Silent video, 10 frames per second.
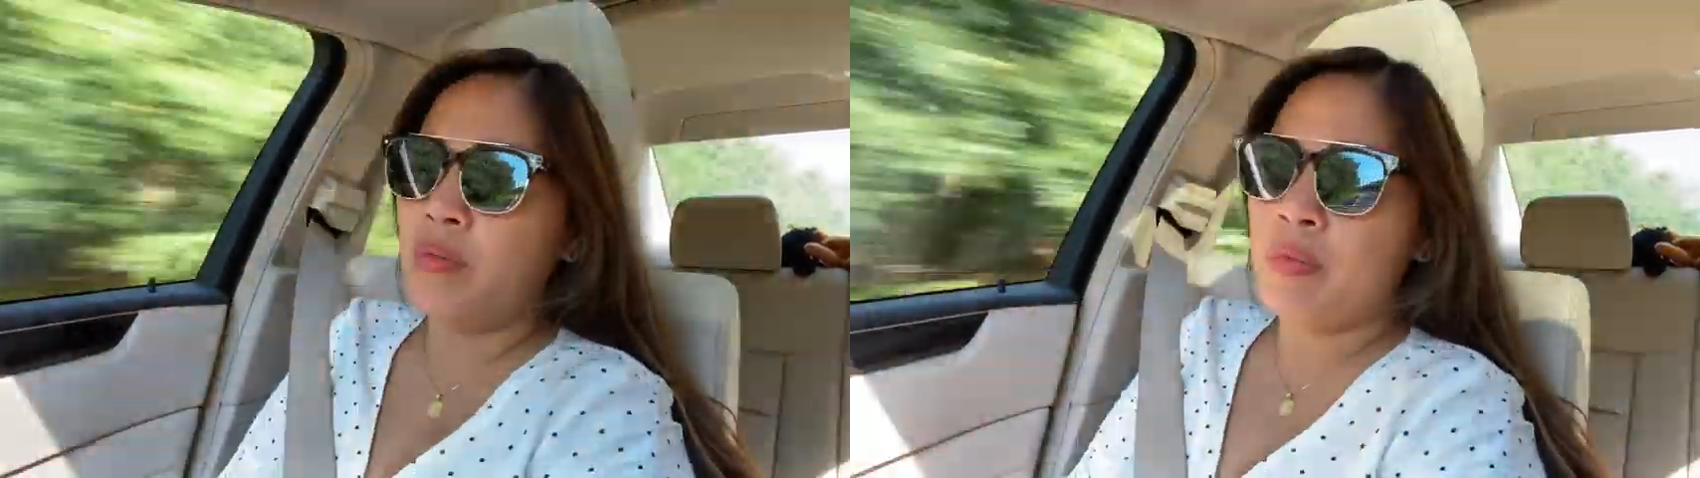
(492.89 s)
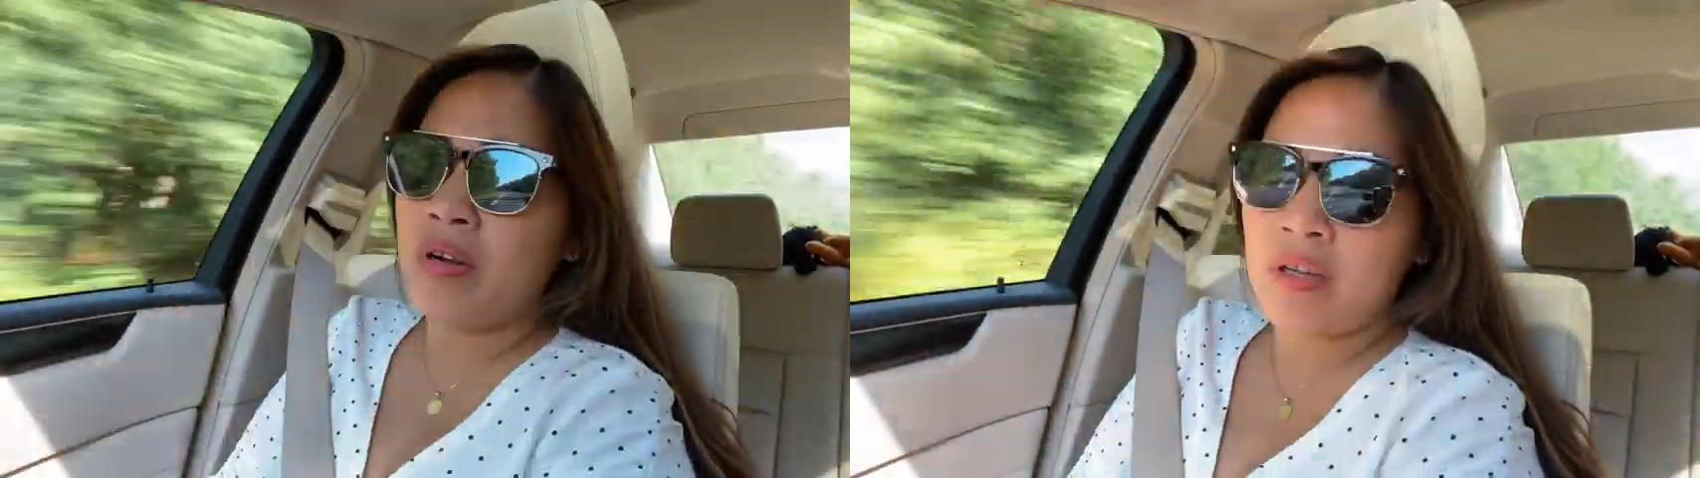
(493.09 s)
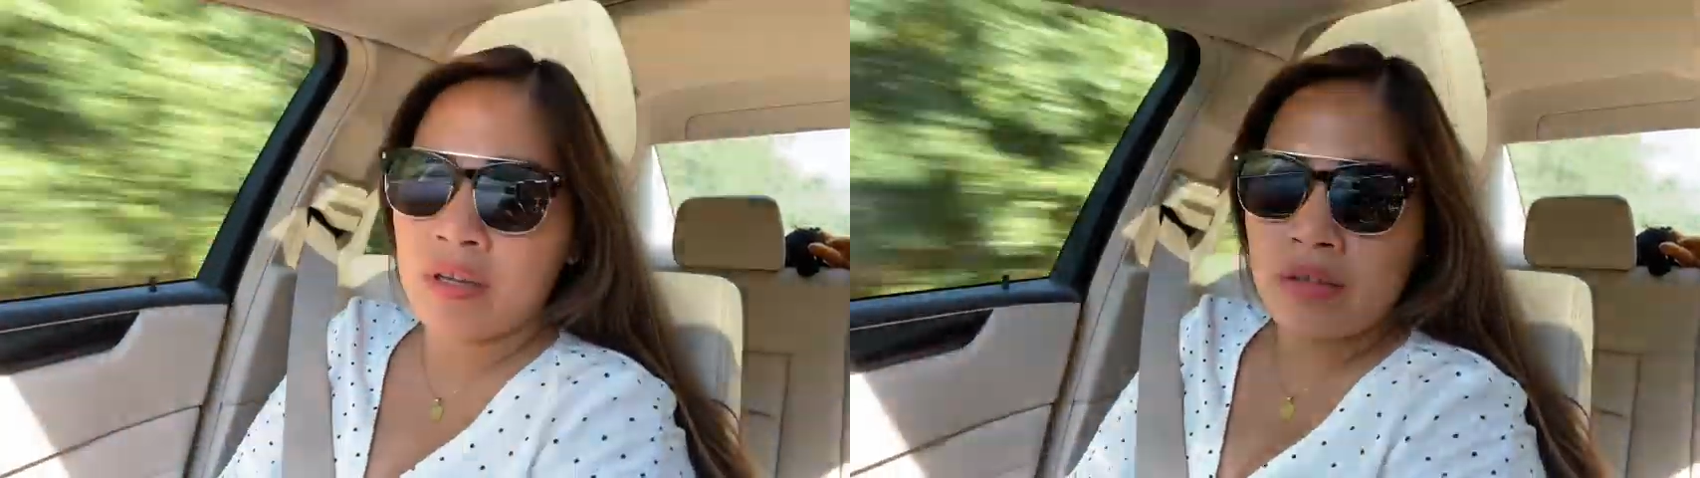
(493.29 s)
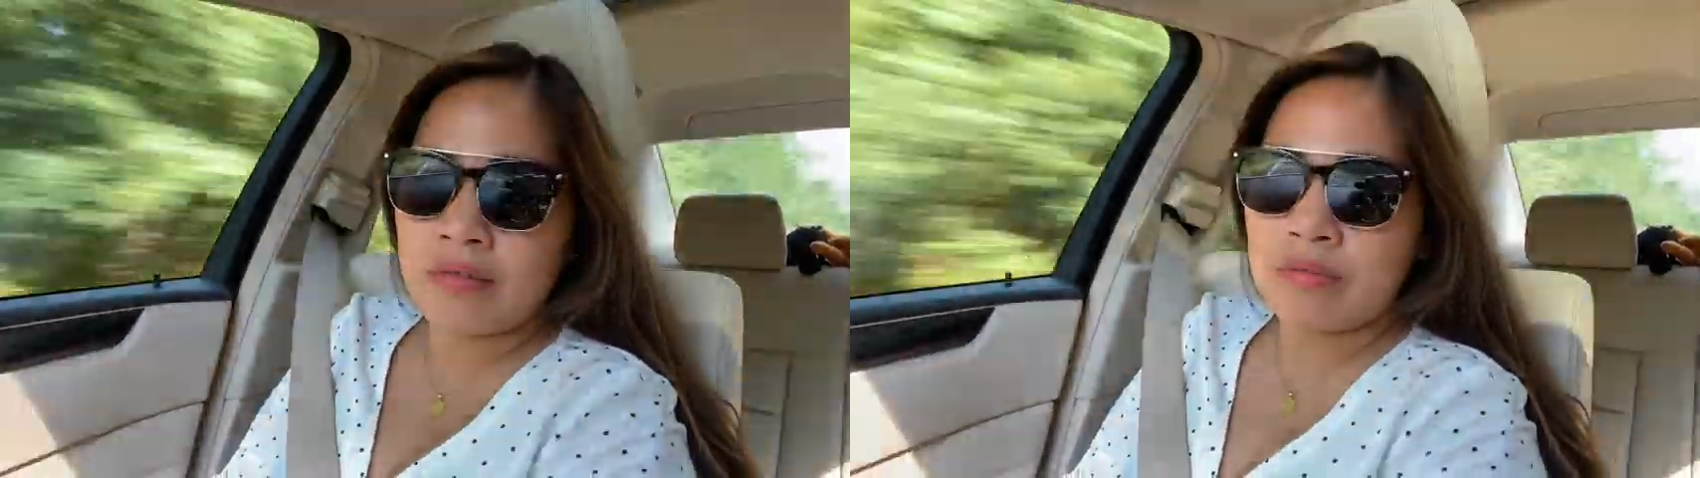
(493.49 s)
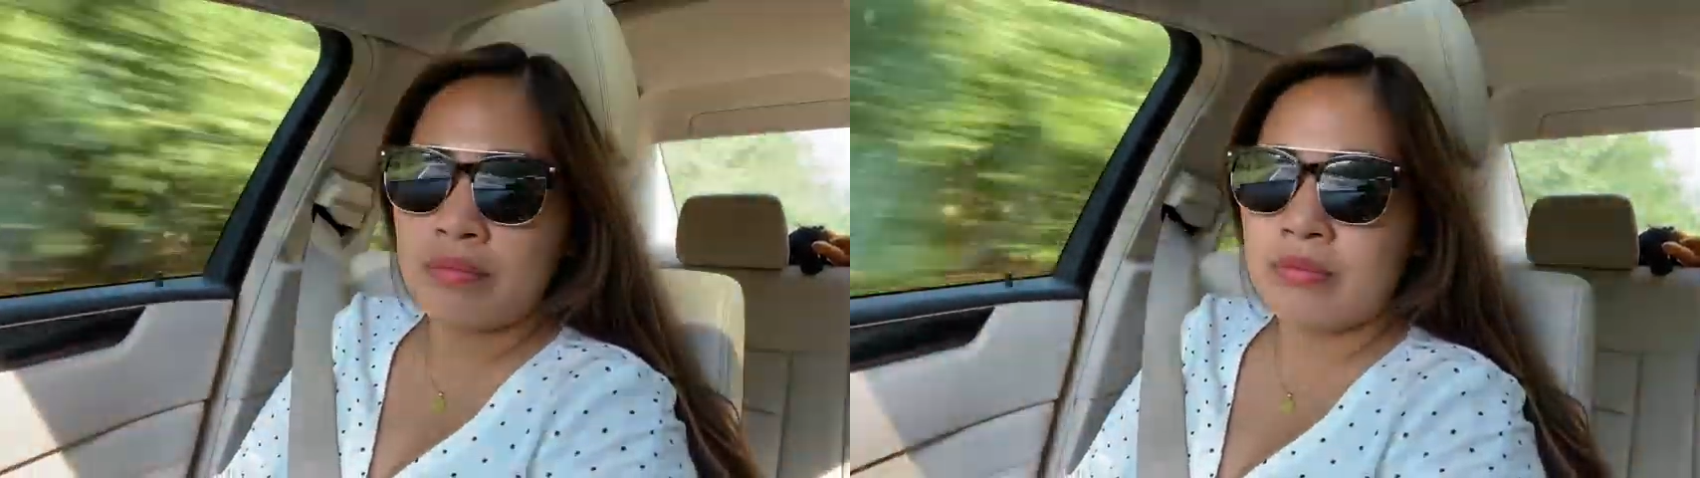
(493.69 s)
America.
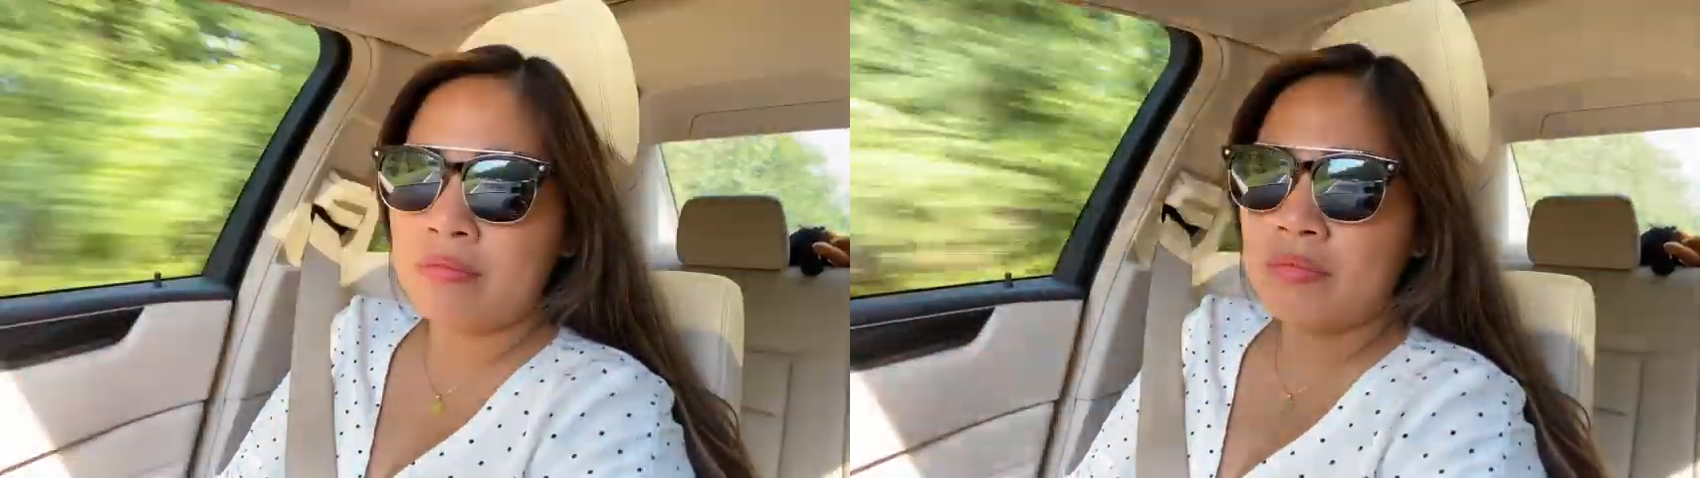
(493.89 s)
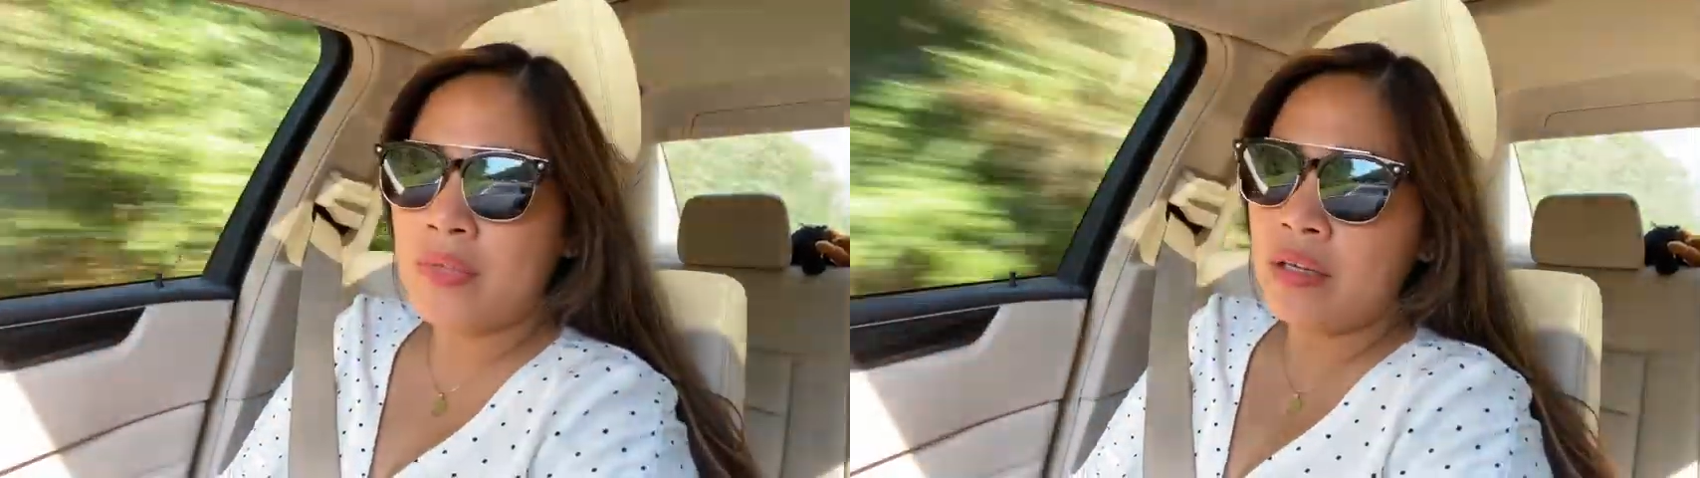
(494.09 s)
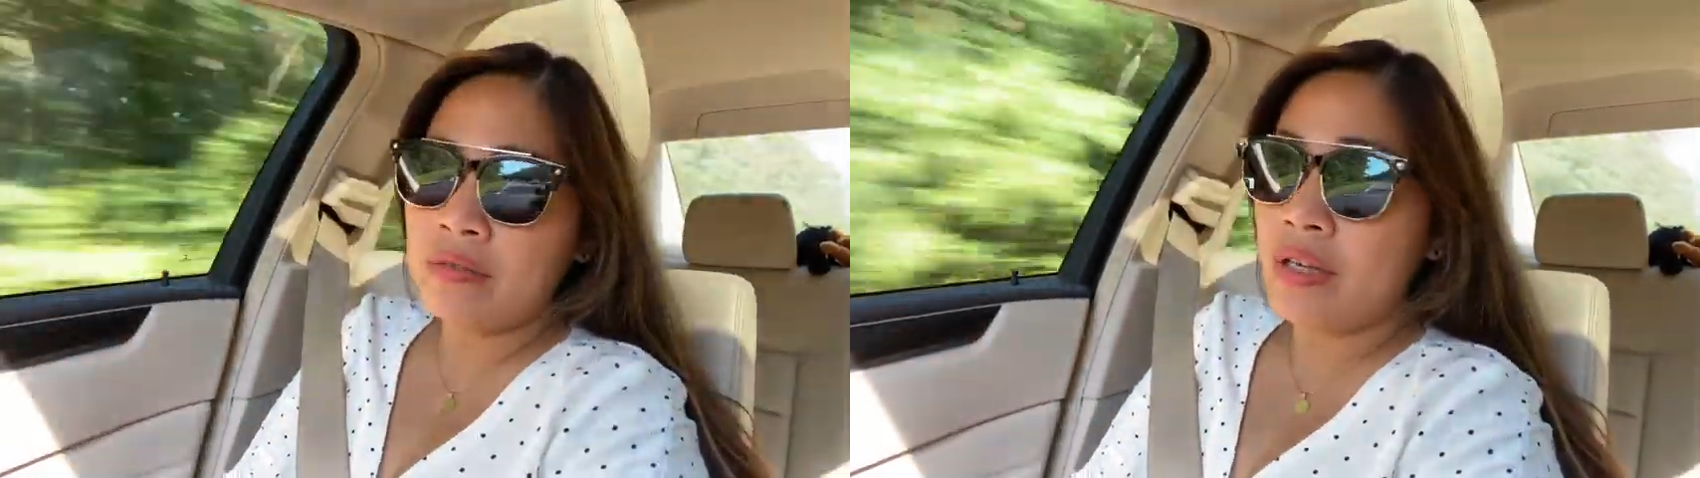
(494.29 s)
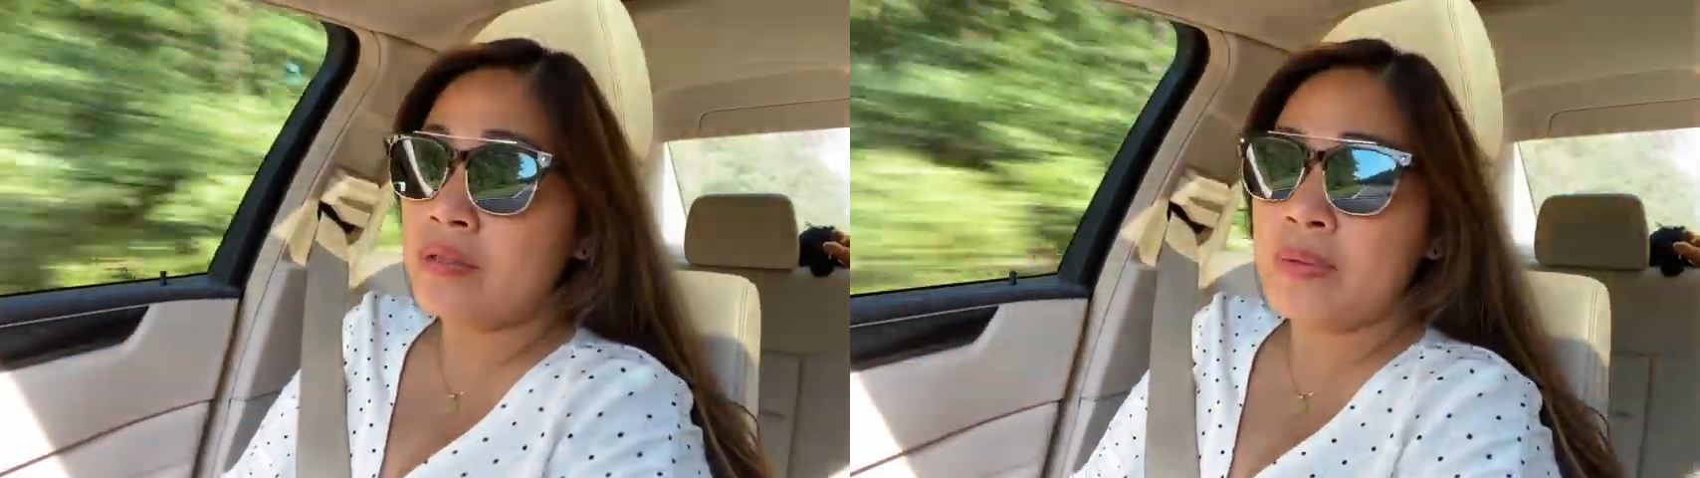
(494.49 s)
And that's